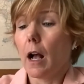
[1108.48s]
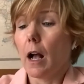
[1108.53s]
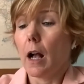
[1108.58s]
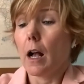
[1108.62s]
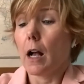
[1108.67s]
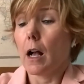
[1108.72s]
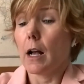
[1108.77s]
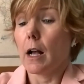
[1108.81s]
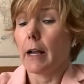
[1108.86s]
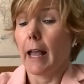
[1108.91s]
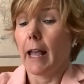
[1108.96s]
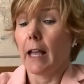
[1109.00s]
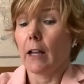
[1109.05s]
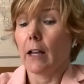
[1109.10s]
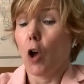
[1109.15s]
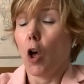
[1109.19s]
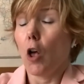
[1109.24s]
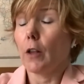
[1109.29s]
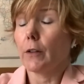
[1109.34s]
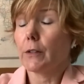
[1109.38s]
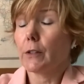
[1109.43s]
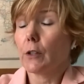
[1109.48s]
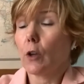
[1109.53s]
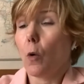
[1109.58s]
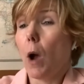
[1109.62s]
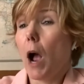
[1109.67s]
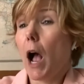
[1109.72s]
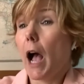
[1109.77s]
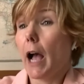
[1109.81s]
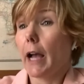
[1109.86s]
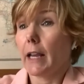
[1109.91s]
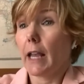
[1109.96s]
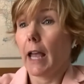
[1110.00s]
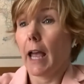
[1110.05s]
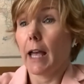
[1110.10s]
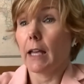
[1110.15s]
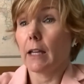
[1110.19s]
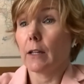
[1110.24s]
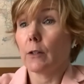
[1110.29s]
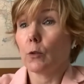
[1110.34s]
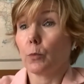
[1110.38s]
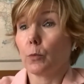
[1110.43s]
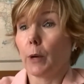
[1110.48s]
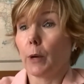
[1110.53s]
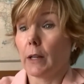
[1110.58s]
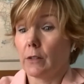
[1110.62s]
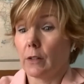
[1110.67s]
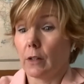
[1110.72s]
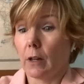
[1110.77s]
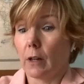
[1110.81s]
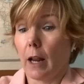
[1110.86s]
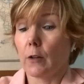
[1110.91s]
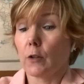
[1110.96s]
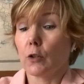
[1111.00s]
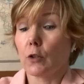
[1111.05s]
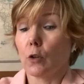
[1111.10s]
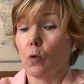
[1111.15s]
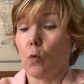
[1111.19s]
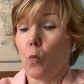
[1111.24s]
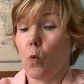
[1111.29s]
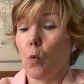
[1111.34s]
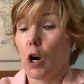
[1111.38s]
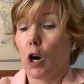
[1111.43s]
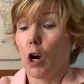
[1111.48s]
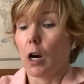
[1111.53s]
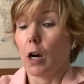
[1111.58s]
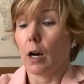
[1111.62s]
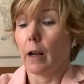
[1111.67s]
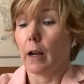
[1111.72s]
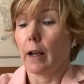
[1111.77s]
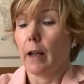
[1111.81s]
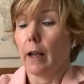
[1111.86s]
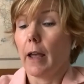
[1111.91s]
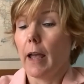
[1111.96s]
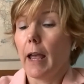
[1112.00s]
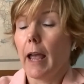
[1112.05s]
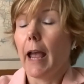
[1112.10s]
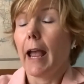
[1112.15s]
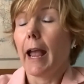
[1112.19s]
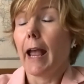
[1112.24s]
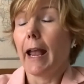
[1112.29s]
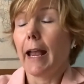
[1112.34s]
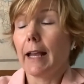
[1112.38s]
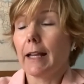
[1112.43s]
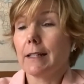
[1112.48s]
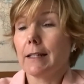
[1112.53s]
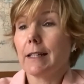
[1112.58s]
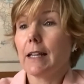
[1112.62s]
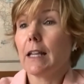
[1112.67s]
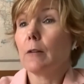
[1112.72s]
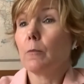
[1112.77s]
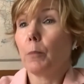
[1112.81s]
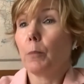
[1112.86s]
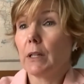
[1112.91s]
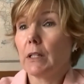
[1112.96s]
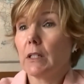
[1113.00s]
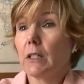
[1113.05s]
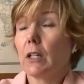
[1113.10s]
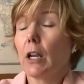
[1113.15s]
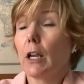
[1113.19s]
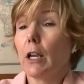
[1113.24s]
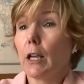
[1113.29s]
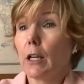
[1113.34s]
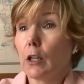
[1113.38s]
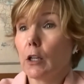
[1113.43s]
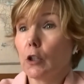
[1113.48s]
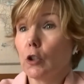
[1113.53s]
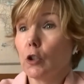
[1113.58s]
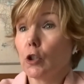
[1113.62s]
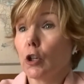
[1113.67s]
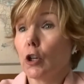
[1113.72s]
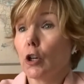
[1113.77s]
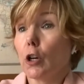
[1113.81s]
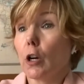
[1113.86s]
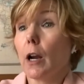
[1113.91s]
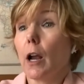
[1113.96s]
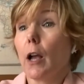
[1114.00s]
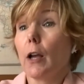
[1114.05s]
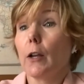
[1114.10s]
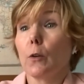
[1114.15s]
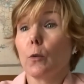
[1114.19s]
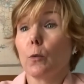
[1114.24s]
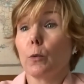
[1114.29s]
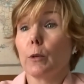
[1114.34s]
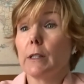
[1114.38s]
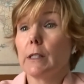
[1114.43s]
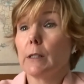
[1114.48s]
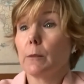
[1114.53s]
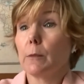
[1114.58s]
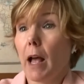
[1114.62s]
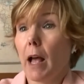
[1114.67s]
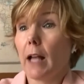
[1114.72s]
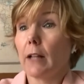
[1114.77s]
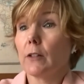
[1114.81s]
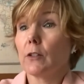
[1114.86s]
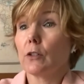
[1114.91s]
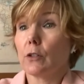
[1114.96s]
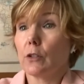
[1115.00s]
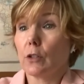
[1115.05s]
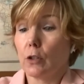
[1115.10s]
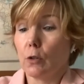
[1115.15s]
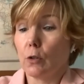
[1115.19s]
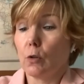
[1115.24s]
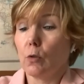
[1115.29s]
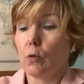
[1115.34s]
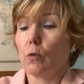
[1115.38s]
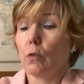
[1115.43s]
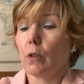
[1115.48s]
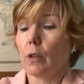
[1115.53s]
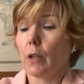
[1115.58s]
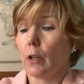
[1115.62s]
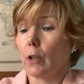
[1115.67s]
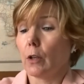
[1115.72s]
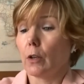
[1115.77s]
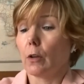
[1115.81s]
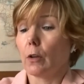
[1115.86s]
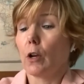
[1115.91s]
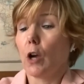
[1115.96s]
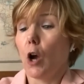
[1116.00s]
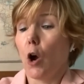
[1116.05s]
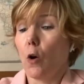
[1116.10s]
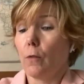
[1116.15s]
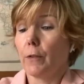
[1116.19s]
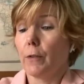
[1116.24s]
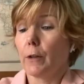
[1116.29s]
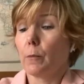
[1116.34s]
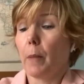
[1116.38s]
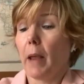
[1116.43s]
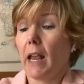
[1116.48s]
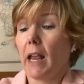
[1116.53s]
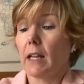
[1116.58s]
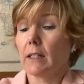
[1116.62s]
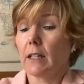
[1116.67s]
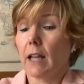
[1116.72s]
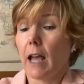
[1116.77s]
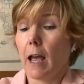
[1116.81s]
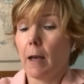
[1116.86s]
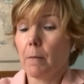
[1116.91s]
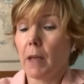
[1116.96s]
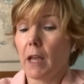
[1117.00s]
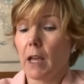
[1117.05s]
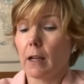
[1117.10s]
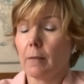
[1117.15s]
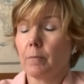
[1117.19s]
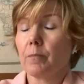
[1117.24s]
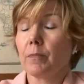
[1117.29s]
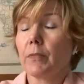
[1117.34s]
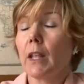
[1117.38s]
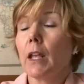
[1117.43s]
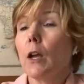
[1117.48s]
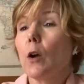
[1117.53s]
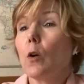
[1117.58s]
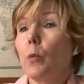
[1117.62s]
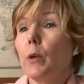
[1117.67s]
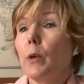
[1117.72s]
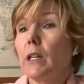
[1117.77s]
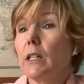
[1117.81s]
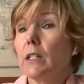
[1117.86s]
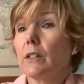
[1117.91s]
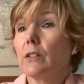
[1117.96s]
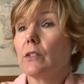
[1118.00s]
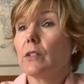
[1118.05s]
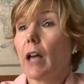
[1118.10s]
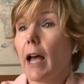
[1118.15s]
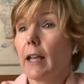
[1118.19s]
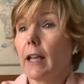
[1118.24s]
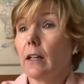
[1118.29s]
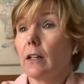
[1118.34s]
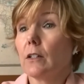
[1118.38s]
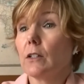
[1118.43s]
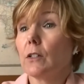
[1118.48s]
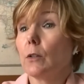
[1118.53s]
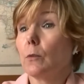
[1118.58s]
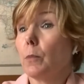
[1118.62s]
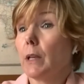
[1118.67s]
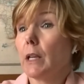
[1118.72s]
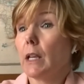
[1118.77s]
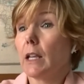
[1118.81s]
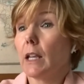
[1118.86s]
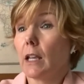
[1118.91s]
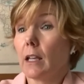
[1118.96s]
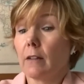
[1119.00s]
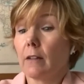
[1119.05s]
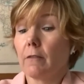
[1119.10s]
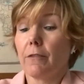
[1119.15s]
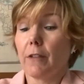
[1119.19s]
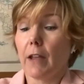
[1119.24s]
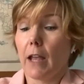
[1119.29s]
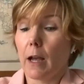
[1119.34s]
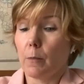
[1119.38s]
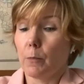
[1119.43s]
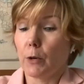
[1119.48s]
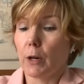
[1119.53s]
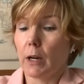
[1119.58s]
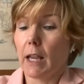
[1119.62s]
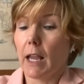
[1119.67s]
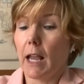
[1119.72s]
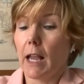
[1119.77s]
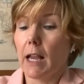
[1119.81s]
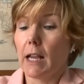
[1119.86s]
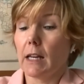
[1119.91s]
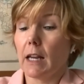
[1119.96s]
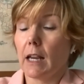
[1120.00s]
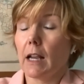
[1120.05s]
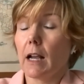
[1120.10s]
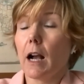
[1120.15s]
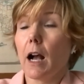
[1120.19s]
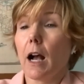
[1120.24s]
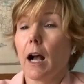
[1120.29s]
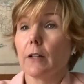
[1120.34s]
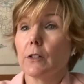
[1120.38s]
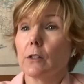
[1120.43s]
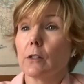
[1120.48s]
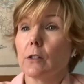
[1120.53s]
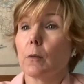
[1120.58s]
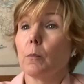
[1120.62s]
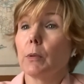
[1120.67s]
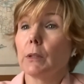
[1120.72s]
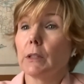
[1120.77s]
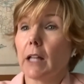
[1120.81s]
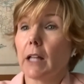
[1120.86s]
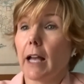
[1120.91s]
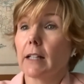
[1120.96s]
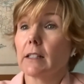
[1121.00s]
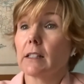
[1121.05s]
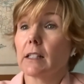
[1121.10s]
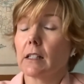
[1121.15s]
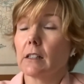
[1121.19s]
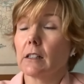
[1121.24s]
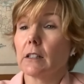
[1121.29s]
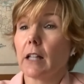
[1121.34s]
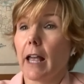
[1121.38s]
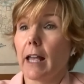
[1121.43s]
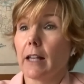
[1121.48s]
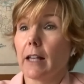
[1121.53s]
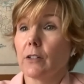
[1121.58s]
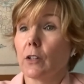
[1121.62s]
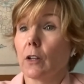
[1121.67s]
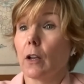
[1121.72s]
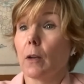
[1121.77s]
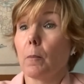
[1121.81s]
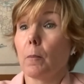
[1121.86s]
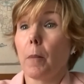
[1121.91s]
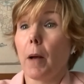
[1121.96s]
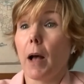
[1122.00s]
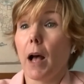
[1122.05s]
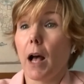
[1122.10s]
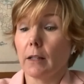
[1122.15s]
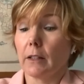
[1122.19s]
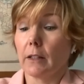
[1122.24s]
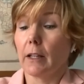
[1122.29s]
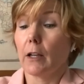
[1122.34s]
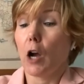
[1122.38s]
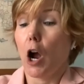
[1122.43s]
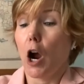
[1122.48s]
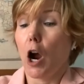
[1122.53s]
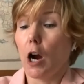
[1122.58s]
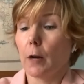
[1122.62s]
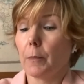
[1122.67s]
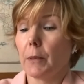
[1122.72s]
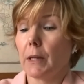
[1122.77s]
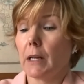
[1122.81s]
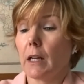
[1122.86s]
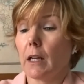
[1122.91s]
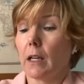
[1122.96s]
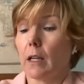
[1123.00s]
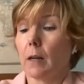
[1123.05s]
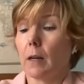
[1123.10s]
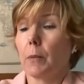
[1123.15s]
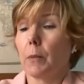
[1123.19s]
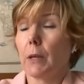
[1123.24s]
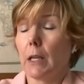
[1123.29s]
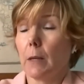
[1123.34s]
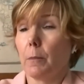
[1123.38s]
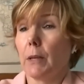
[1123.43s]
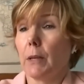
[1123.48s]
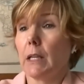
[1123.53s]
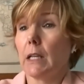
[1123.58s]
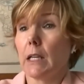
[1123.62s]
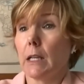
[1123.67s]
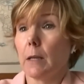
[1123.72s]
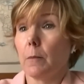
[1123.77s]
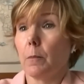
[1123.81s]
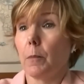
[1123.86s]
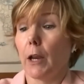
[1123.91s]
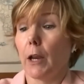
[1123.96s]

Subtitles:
and also high-end residential work. And in particular, response to the COVID pandemic, we decided to begin fabricating custom plexiglass and polycarbonate PPE